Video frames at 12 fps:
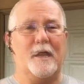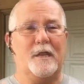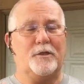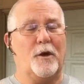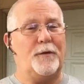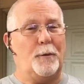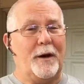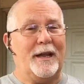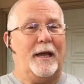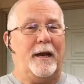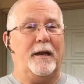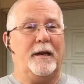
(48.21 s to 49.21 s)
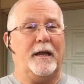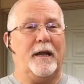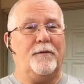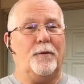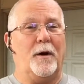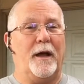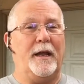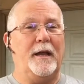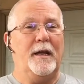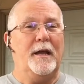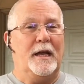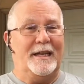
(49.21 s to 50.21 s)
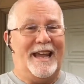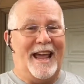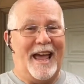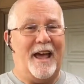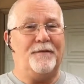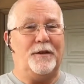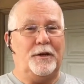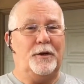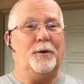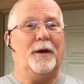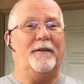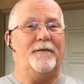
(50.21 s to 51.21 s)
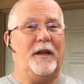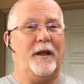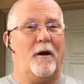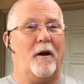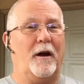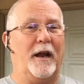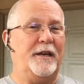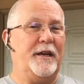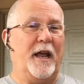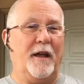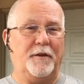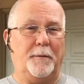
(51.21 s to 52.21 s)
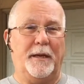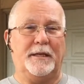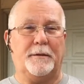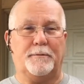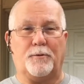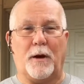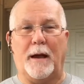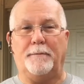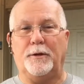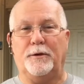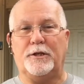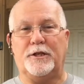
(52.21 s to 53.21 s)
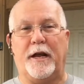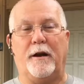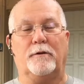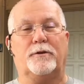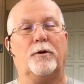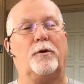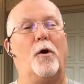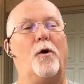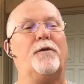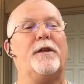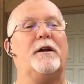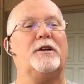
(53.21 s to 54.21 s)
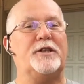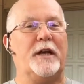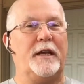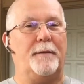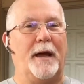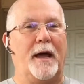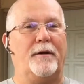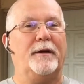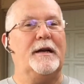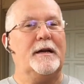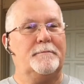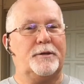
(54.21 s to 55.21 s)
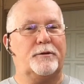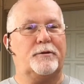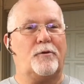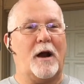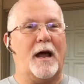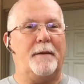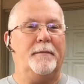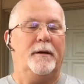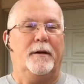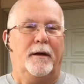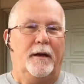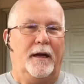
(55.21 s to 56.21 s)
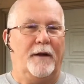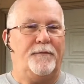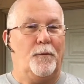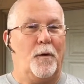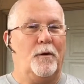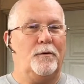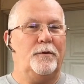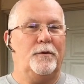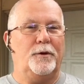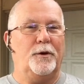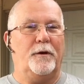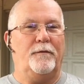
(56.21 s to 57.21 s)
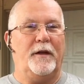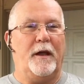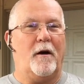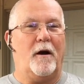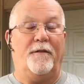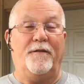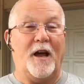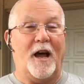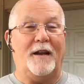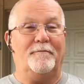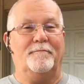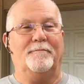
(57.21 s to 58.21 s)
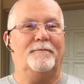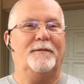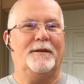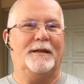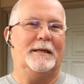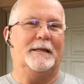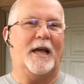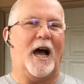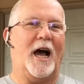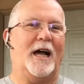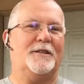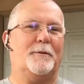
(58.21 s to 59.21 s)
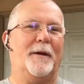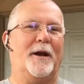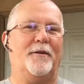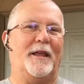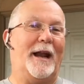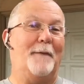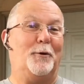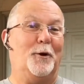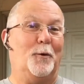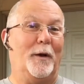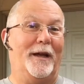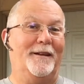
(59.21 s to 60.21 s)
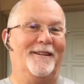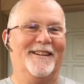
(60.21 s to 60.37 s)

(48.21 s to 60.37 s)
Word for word: So if you want to get in the giveaway, you have to do a VR and you have to be subscribed to his channel. So go over there and check him out. Subscribe, and if you want, do a VR. If not, the odds are better that I'm going to win.